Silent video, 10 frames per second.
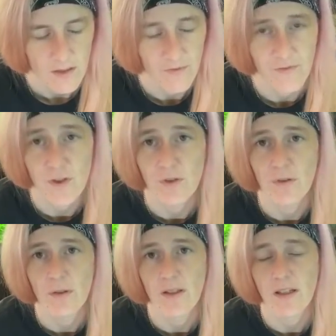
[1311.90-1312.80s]
if
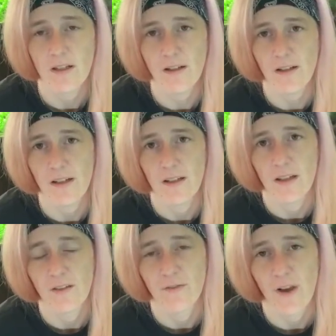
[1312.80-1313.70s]
you hear
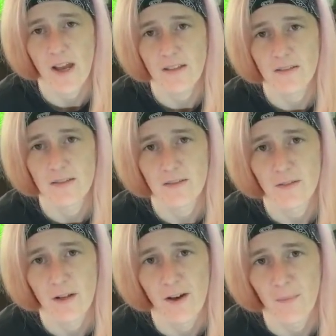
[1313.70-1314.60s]
advice
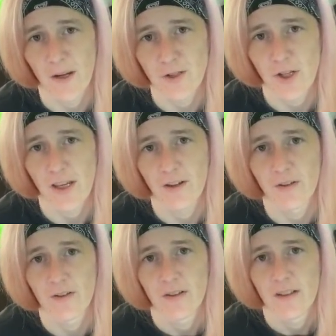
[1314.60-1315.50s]
on my
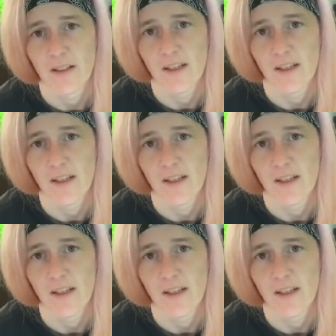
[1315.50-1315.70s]
channel,